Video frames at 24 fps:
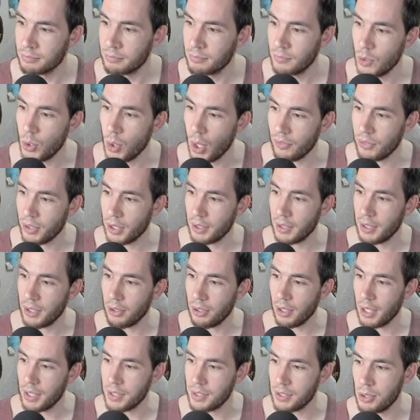You have a
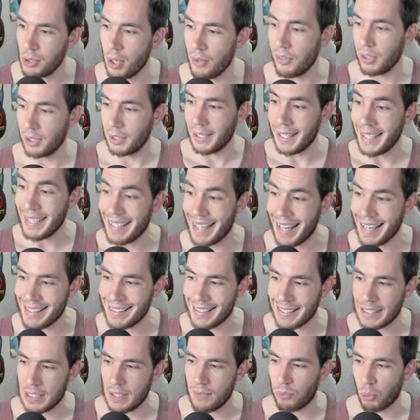little in you have a lit
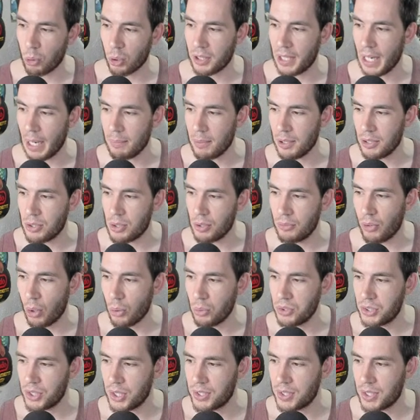N64 cabinet that you've
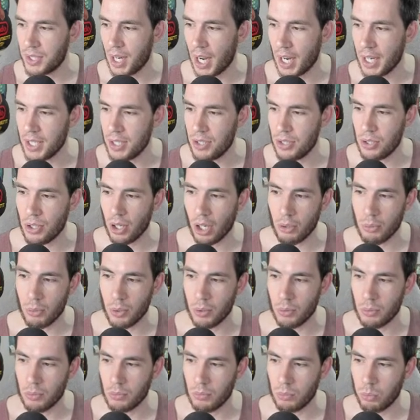owned since the 90s. You got it
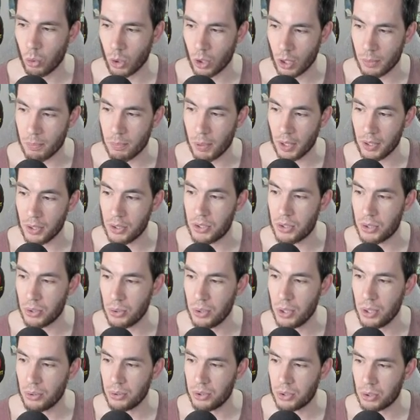when Warner Brothers
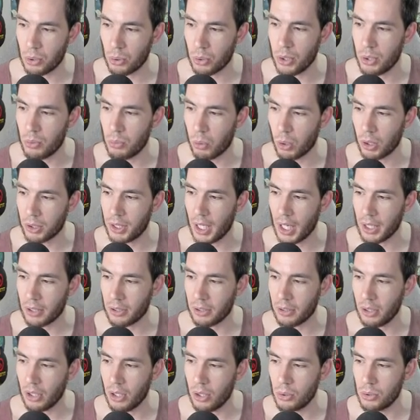Studio store you worked at
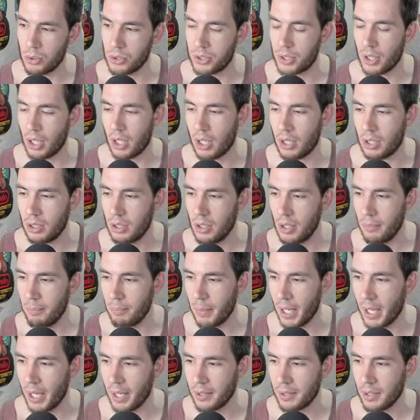closed. Oh
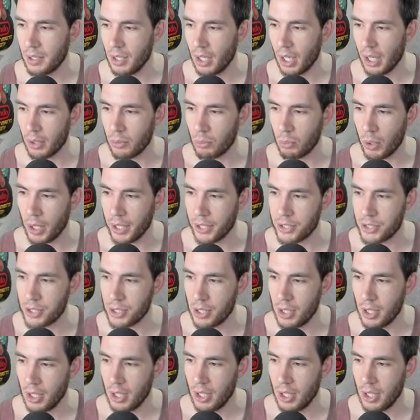man, I wish.